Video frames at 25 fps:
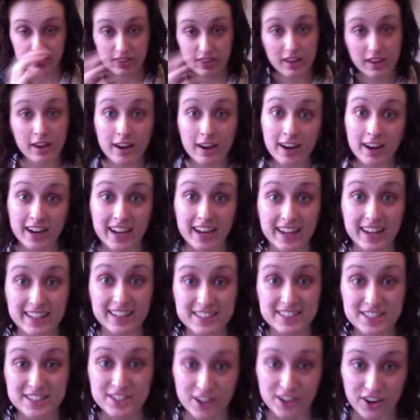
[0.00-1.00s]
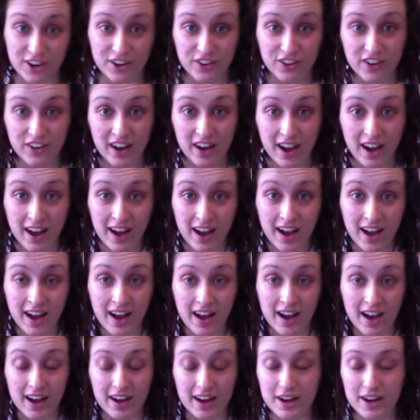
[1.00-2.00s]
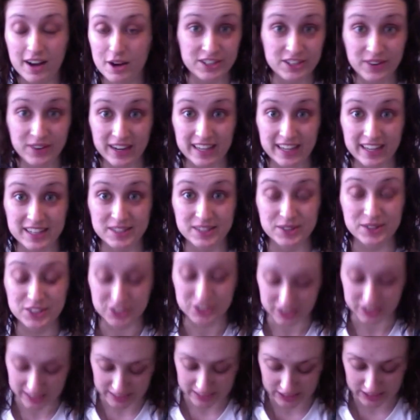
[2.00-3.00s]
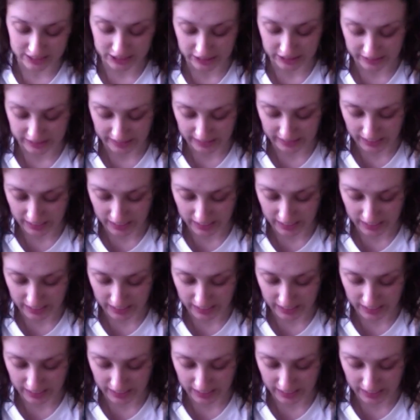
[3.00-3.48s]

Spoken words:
Alright, so, I guess we should get started.